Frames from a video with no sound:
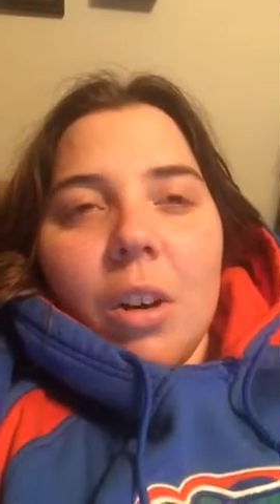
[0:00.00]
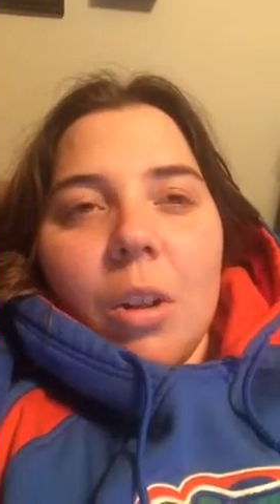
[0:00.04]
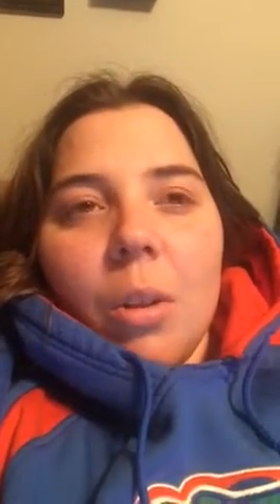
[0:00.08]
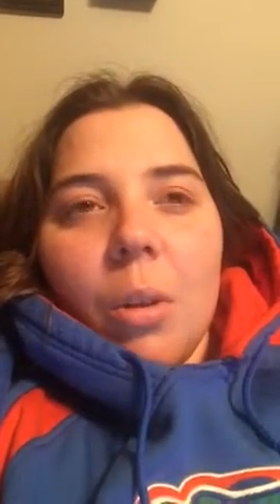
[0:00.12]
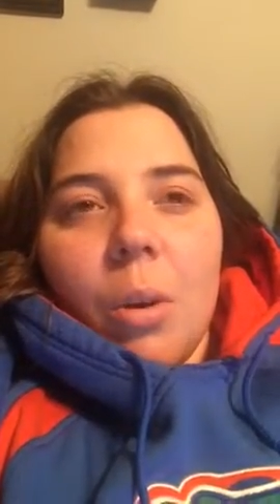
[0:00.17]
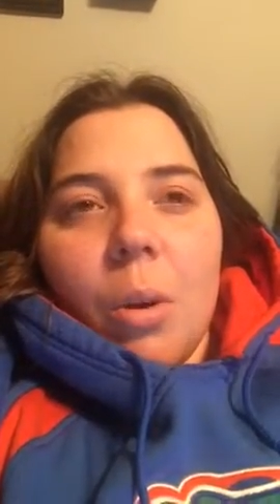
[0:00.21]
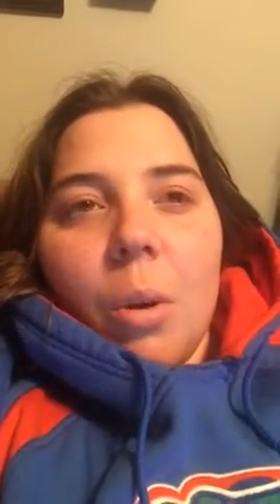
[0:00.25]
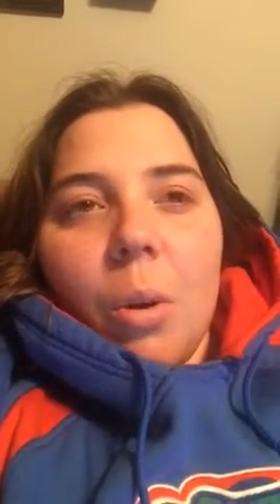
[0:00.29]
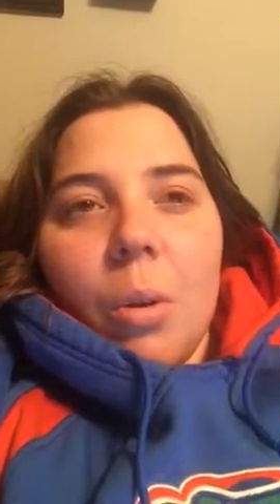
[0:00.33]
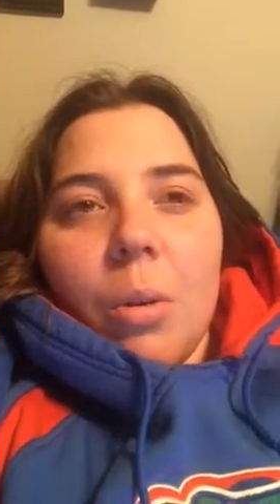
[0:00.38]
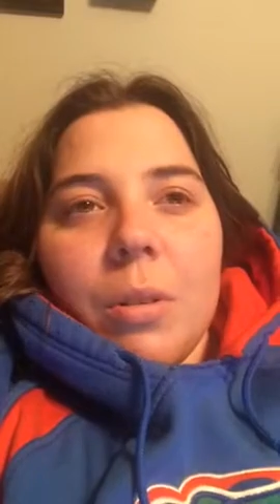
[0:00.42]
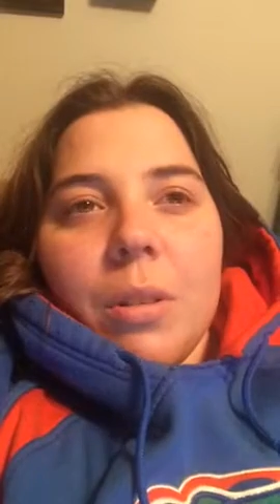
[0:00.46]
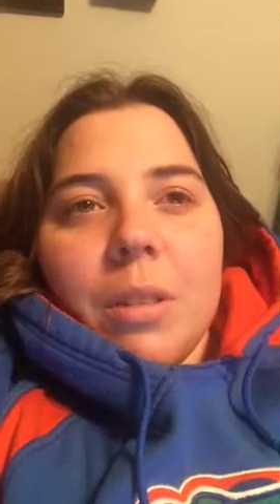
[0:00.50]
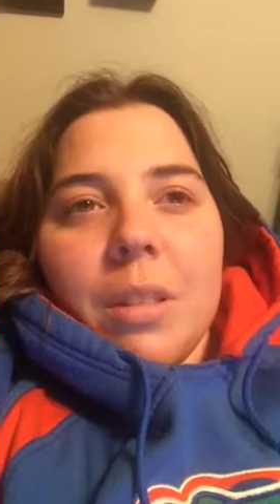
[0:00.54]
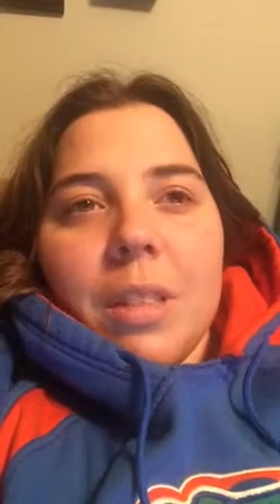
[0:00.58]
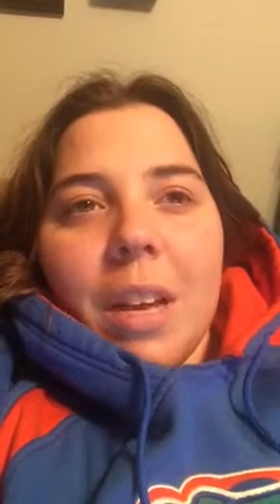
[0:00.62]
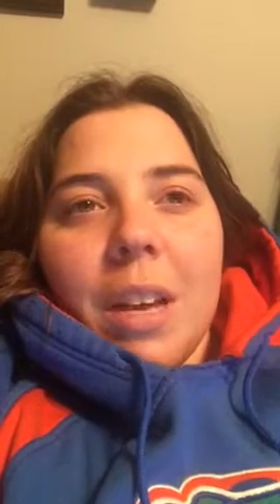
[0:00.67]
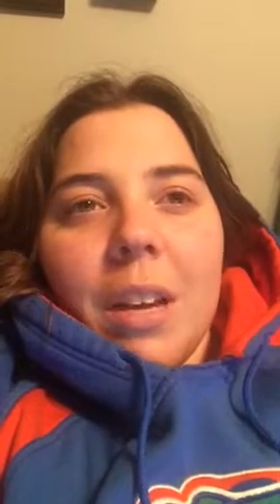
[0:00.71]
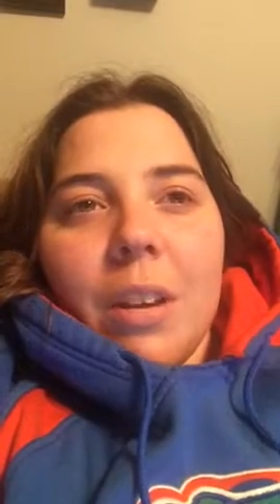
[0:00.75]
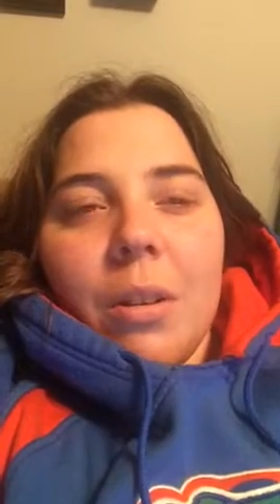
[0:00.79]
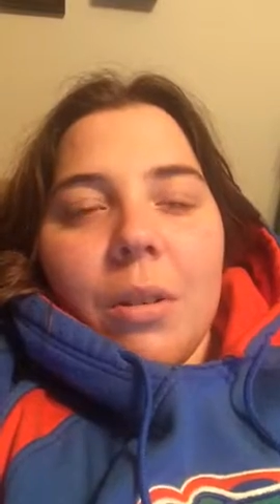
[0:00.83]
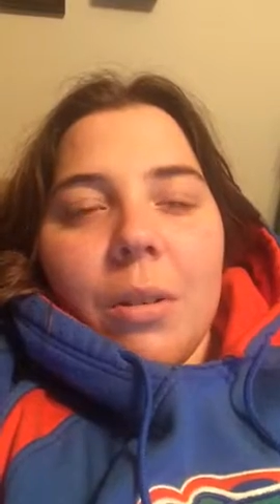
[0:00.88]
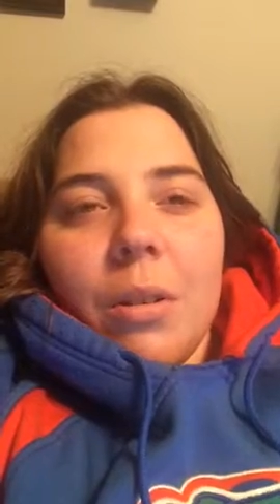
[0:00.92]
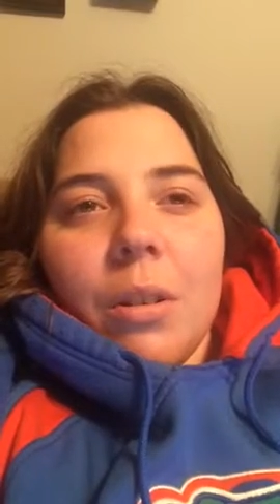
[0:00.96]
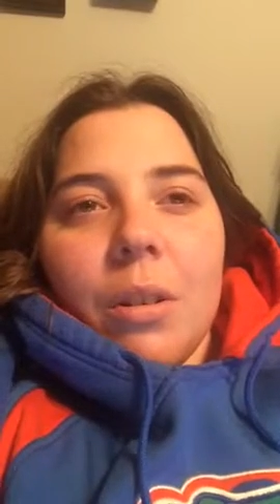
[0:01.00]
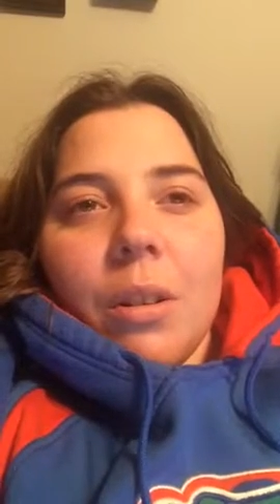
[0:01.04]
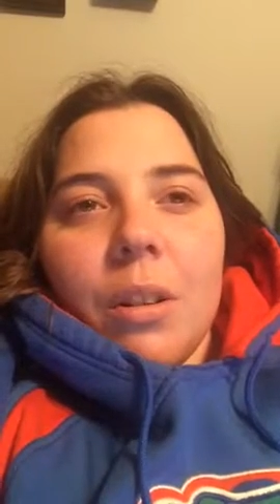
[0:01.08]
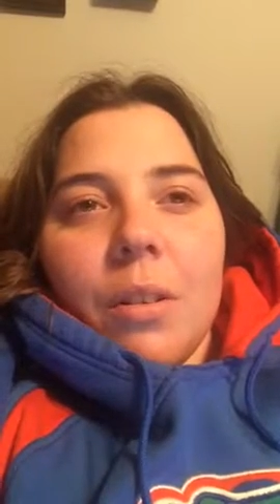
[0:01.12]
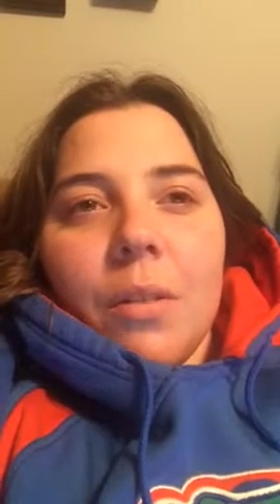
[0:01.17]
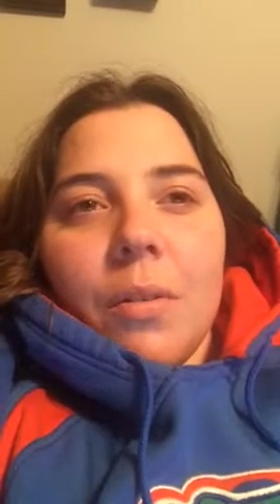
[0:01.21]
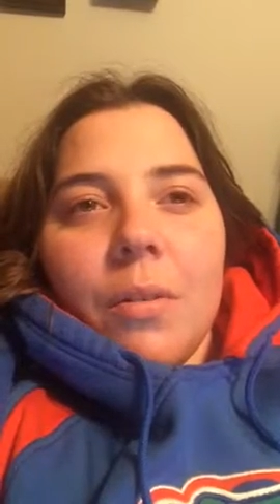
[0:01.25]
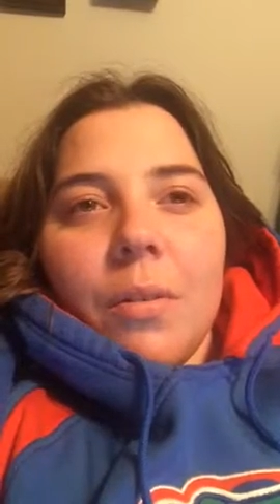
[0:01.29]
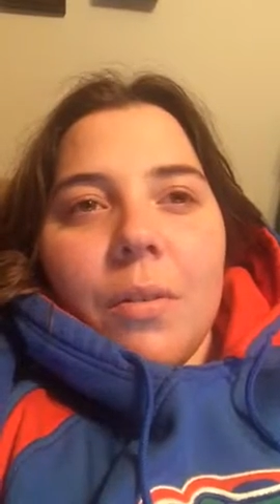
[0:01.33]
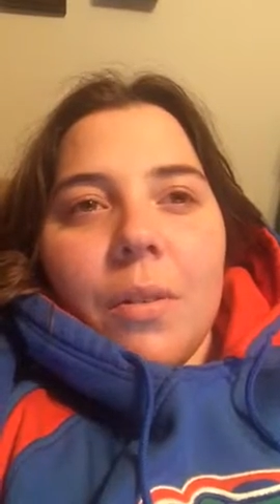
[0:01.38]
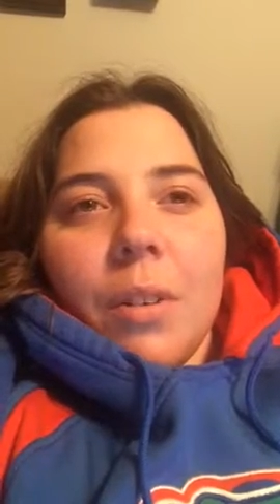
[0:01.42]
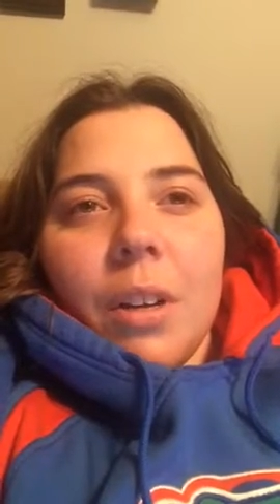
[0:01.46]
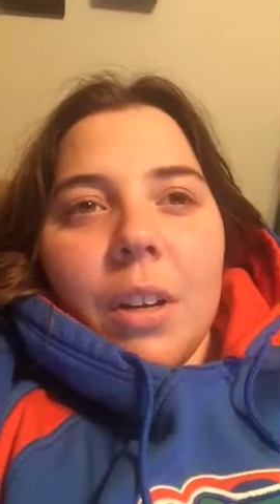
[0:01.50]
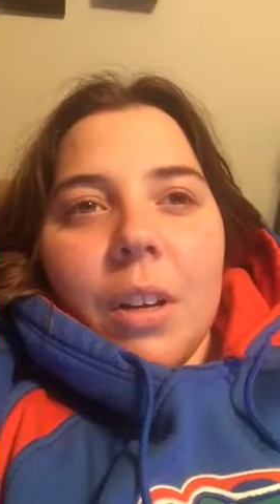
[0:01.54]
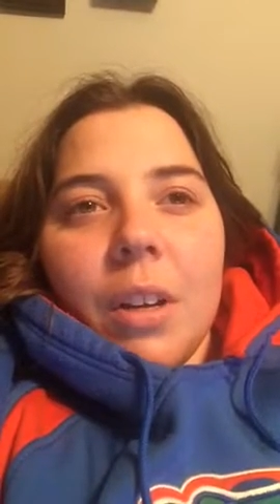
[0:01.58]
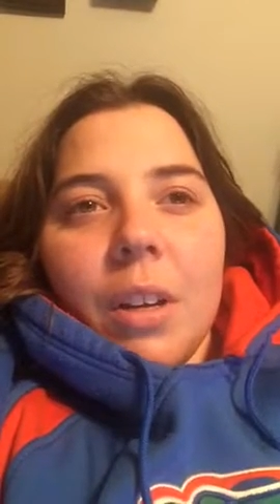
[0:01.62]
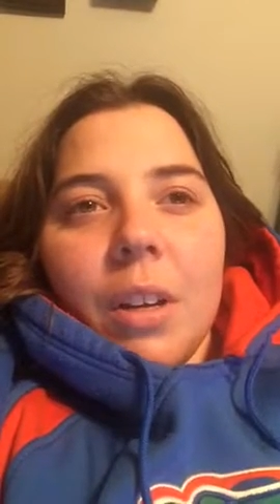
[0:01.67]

whole cycle of